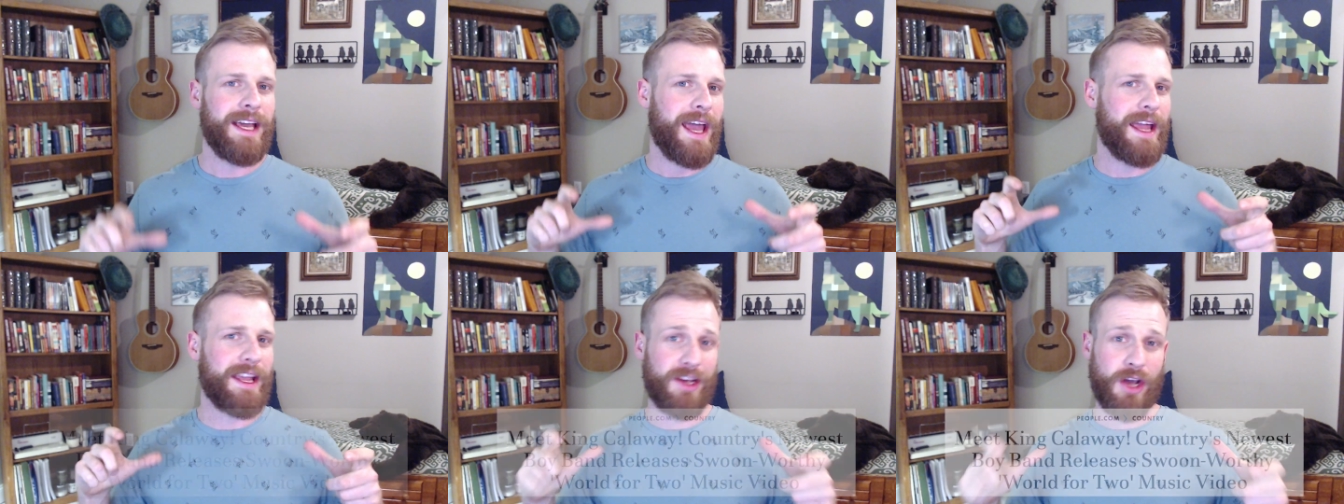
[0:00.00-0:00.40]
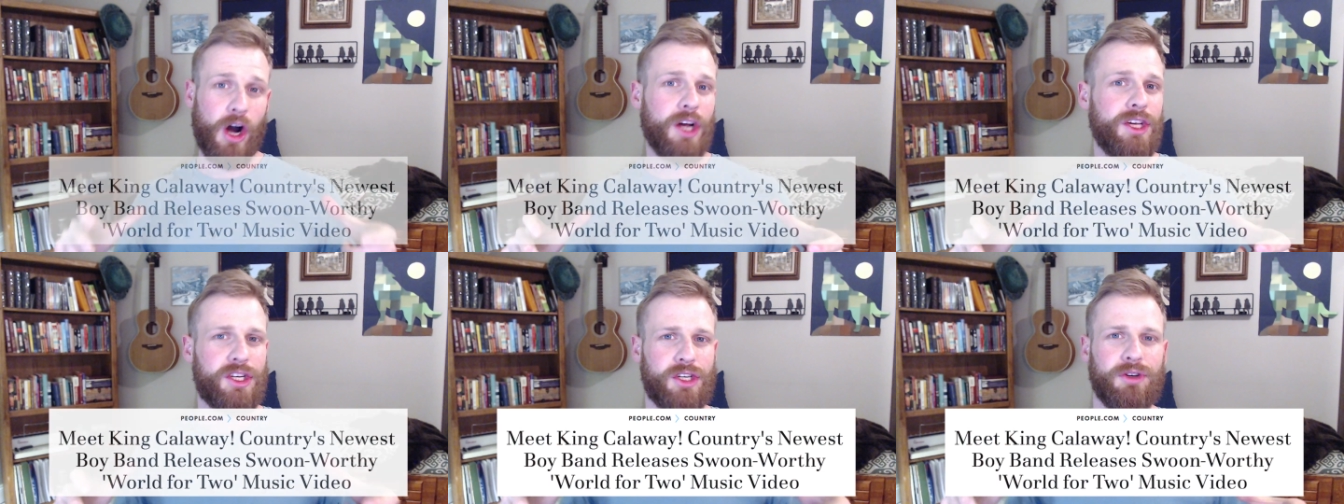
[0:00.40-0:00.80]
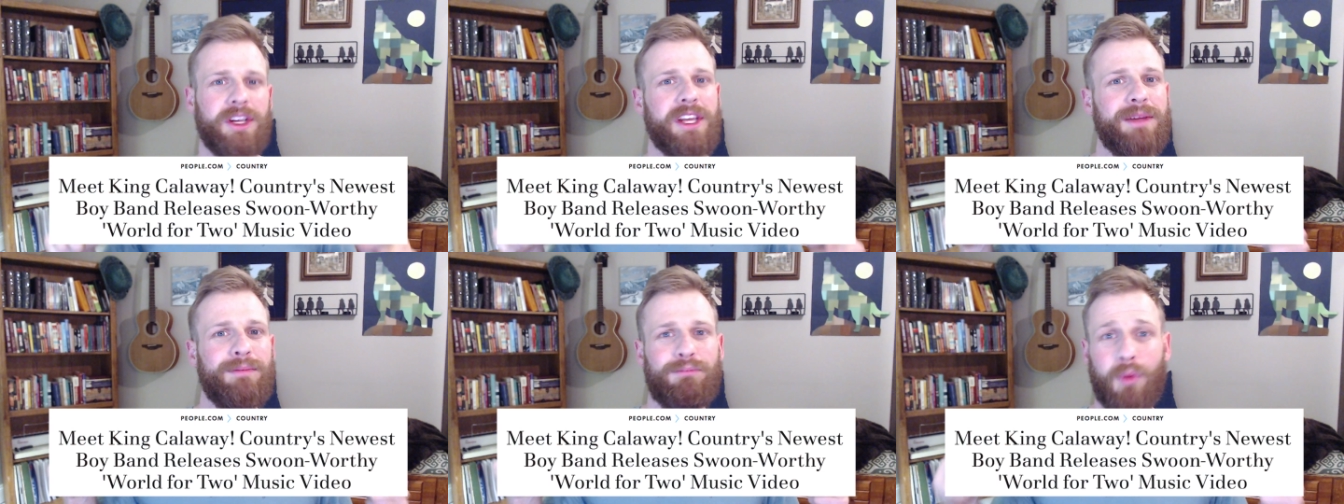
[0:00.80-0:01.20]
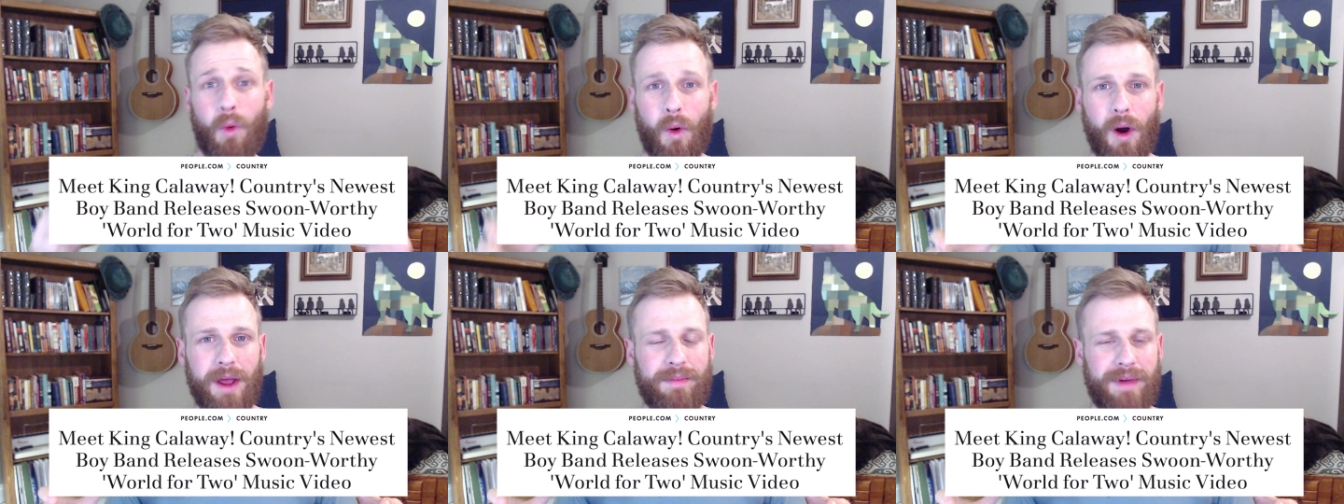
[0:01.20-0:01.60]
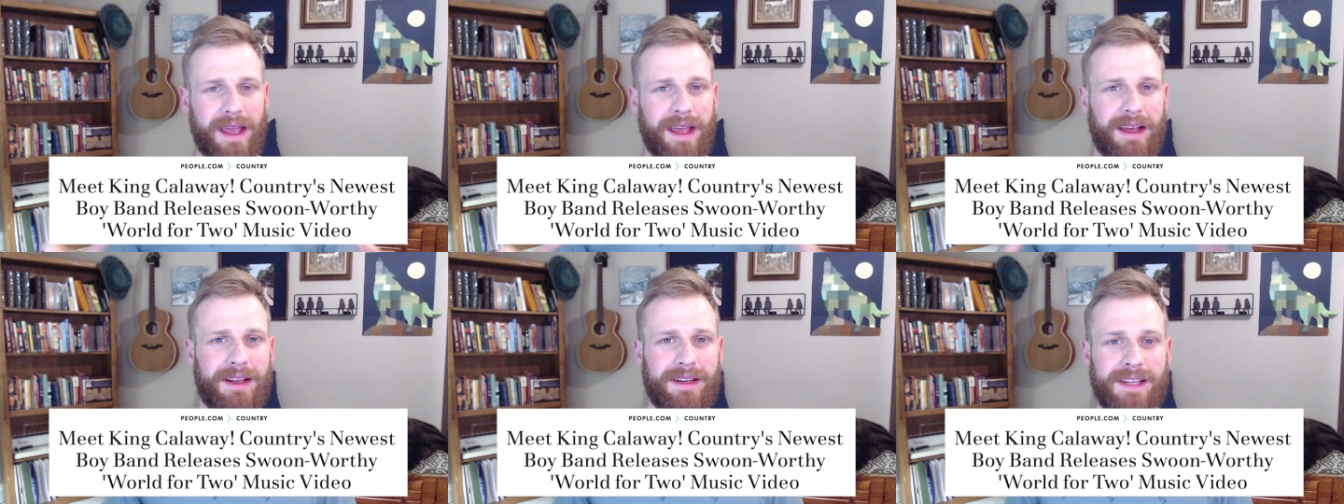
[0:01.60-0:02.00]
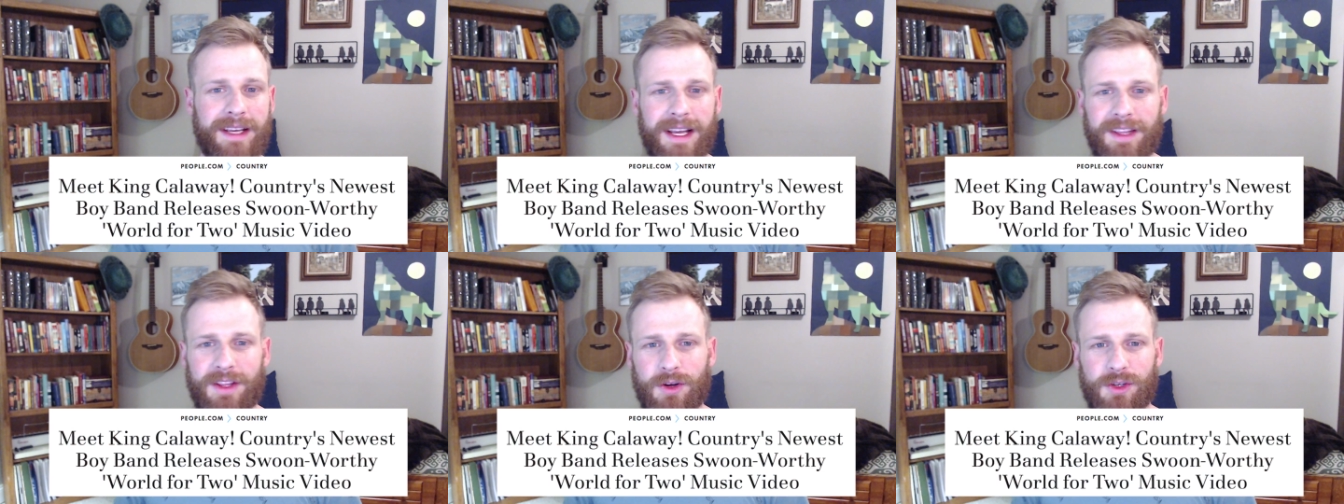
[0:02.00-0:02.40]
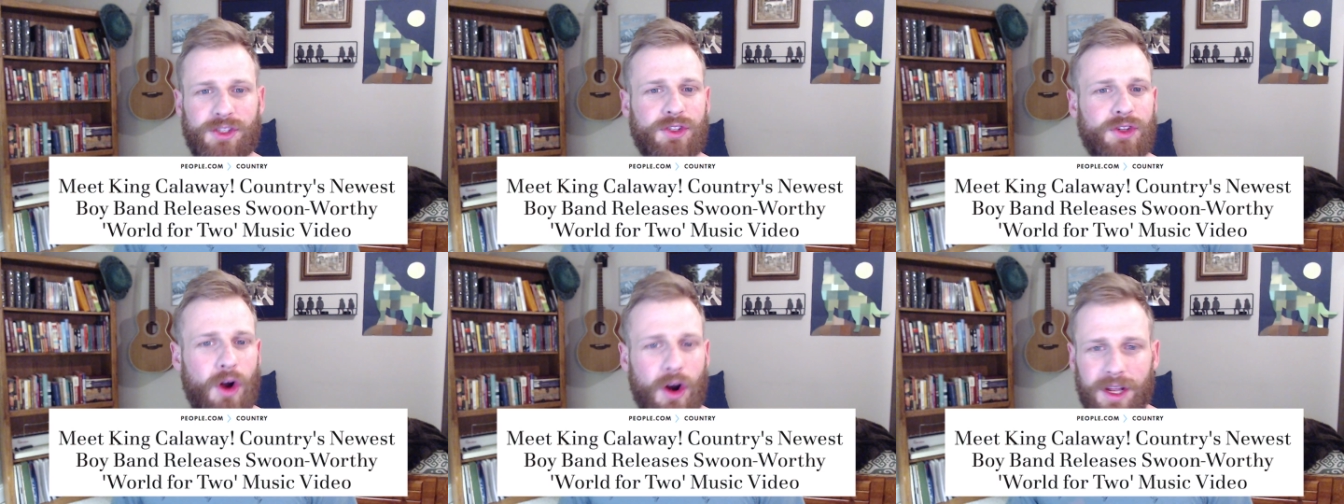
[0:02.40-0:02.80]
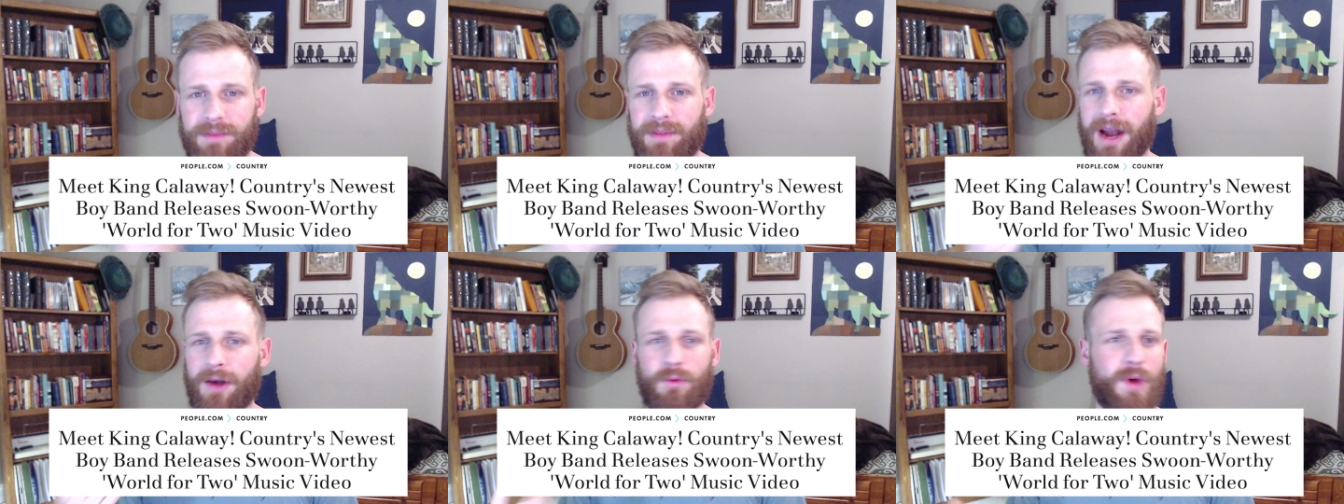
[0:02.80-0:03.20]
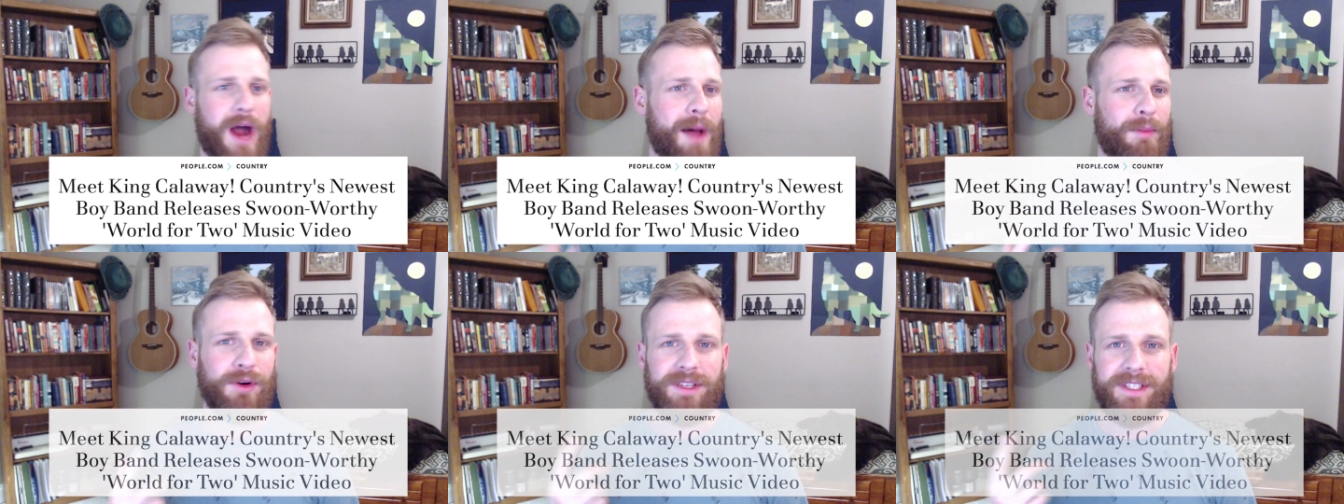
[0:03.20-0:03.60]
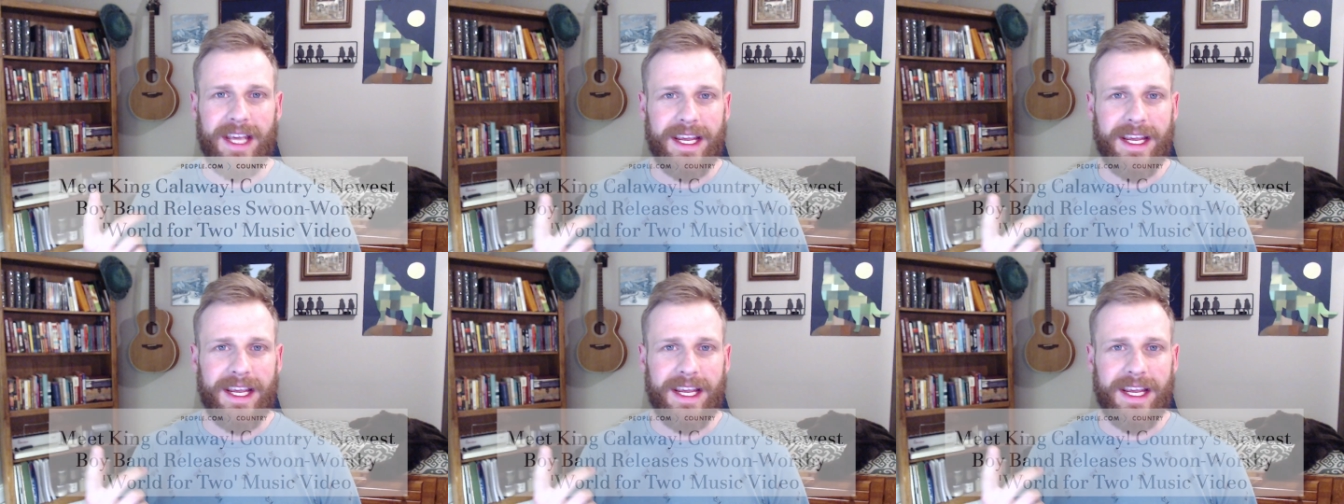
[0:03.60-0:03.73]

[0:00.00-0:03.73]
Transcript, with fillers: a country boy band. They're started by Robert